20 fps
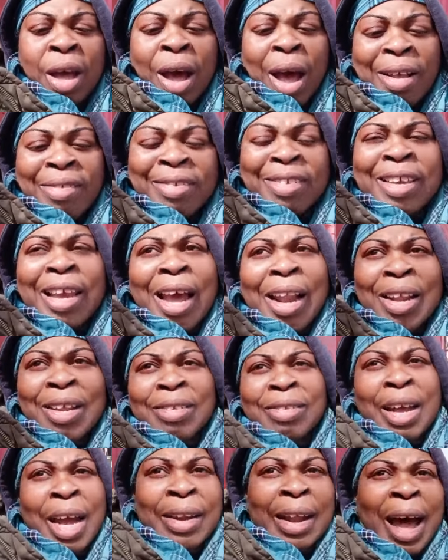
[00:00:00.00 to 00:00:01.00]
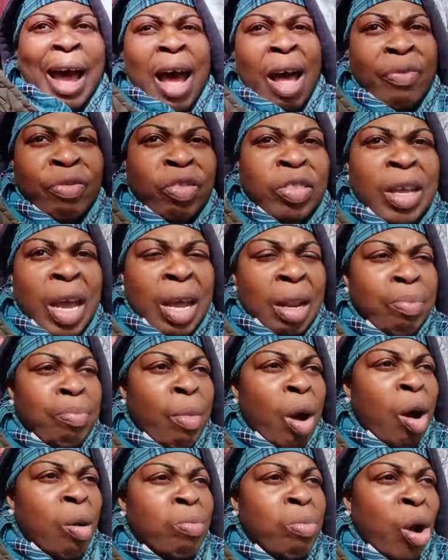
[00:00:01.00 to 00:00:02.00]
A skeleton, a half dead
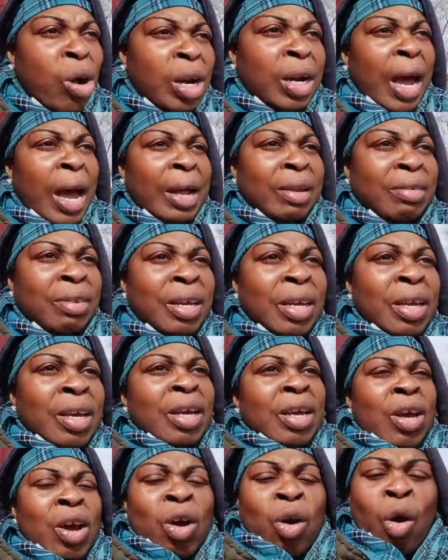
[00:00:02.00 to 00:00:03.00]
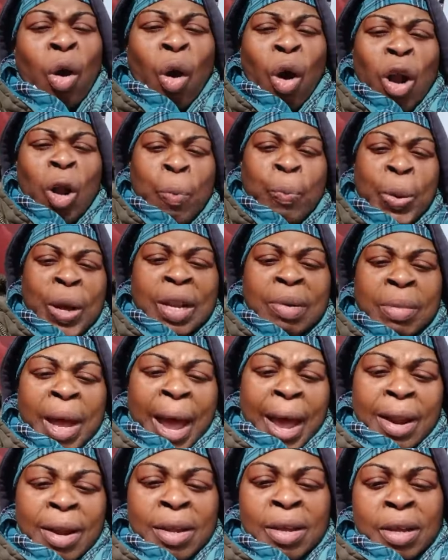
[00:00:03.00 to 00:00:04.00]
bumbo clot. Culpit,
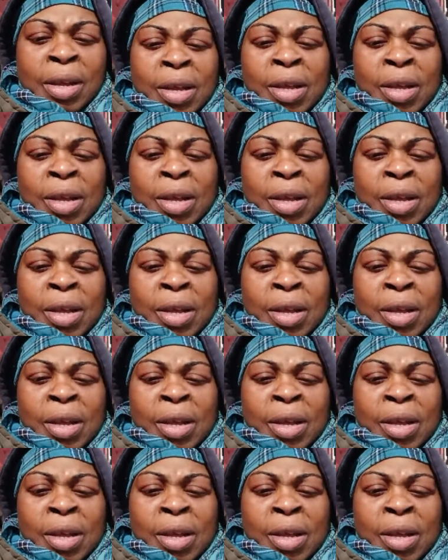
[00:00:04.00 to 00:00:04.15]
man.